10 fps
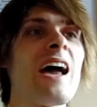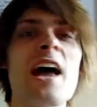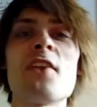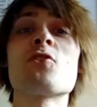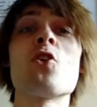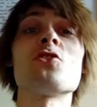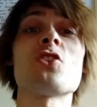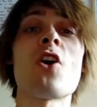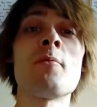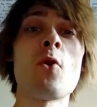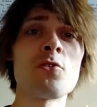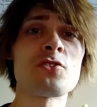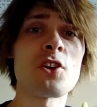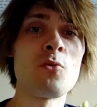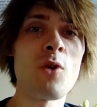And of course, I'm
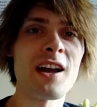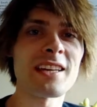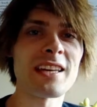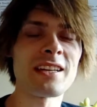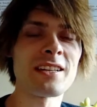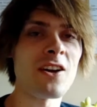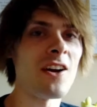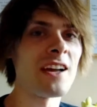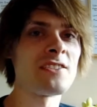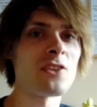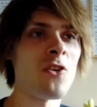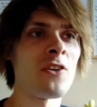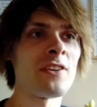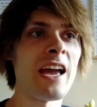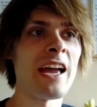also working, guys,
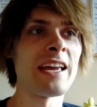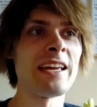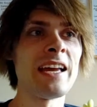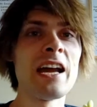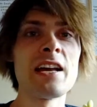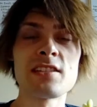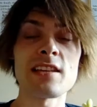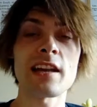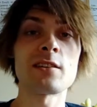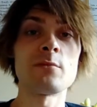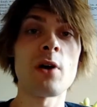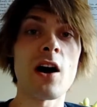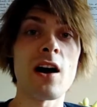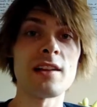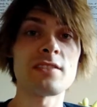on a second
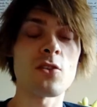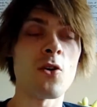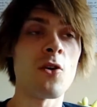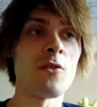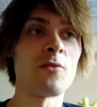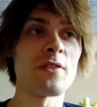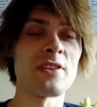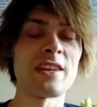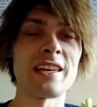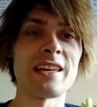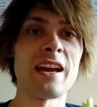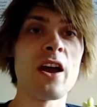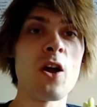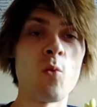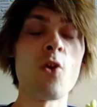part of the
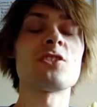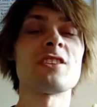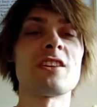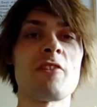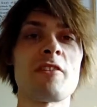What Are the